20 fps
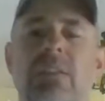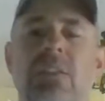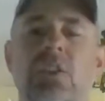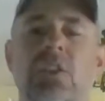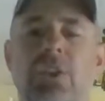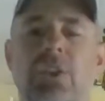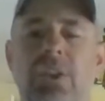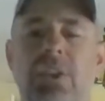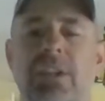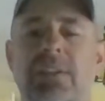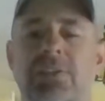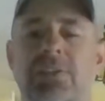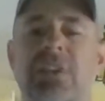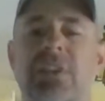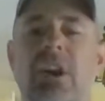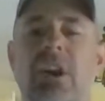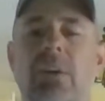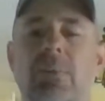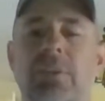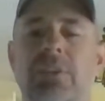you're going to
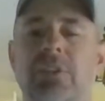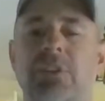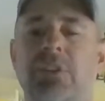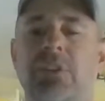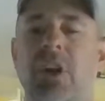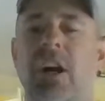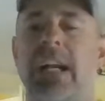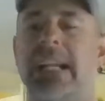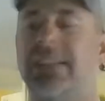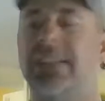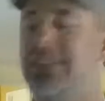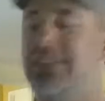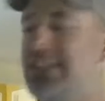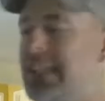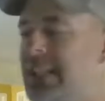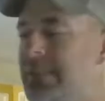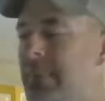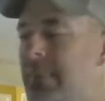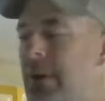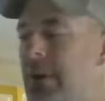start with your dog at
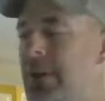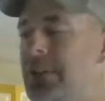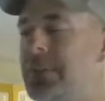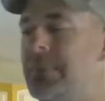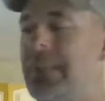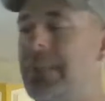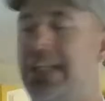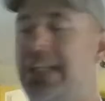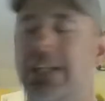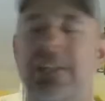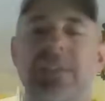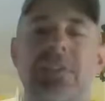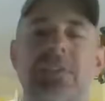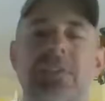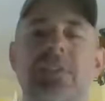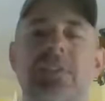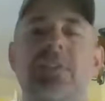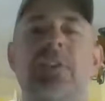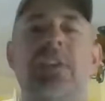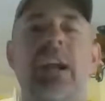6 months
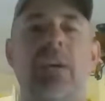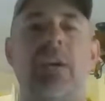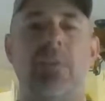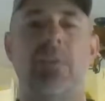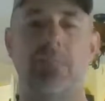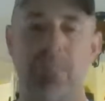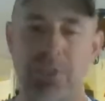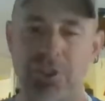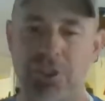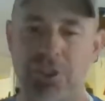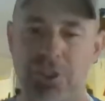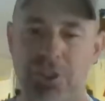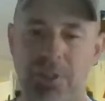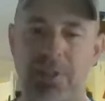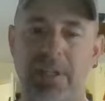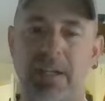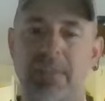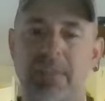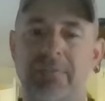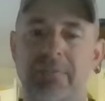because they're now
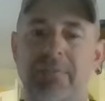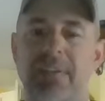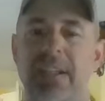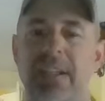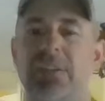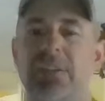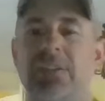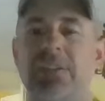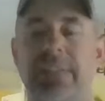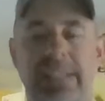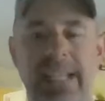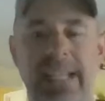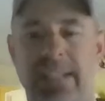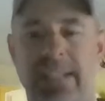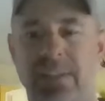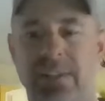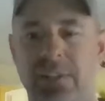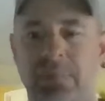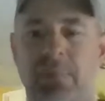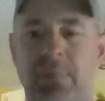mature enough to
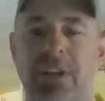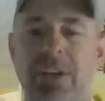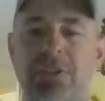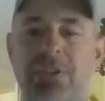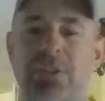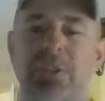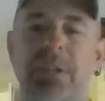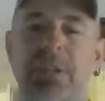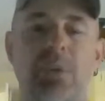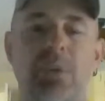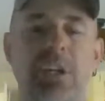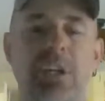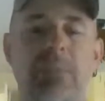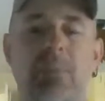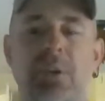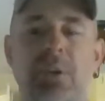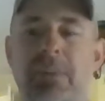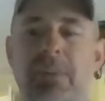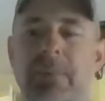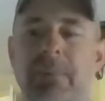take this pressure that we're going to
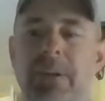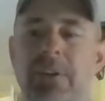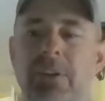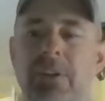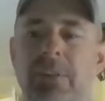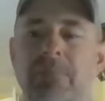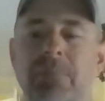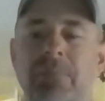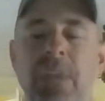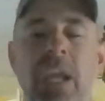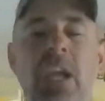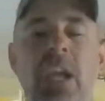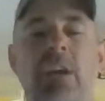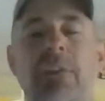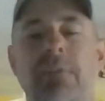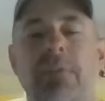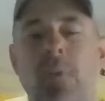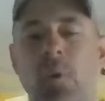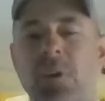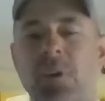put them under.
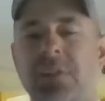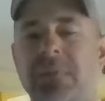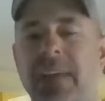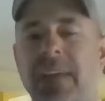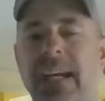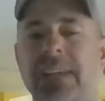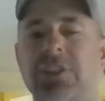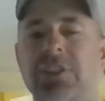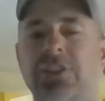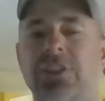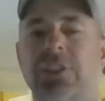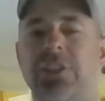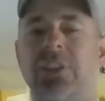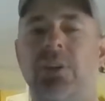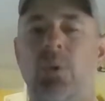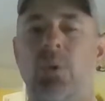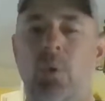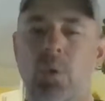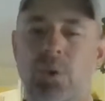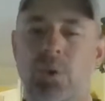Force fetch
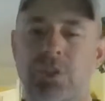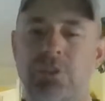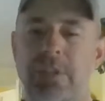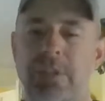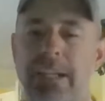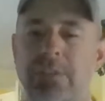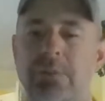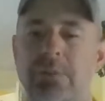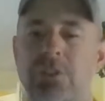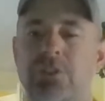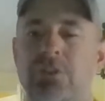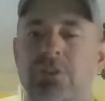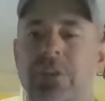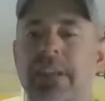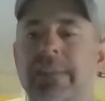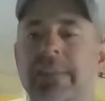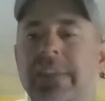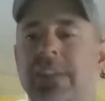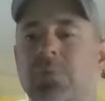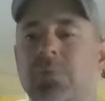or trained
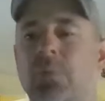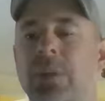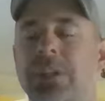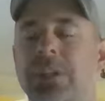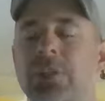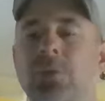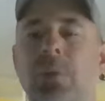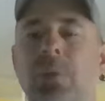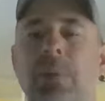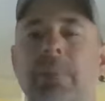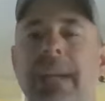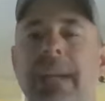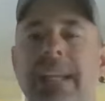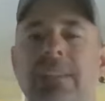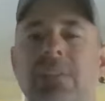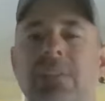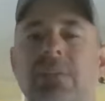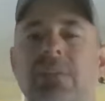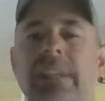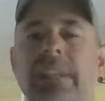retrieve is when you are
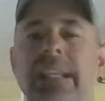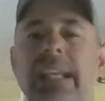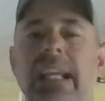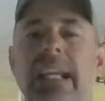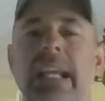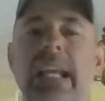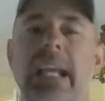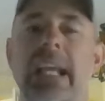basically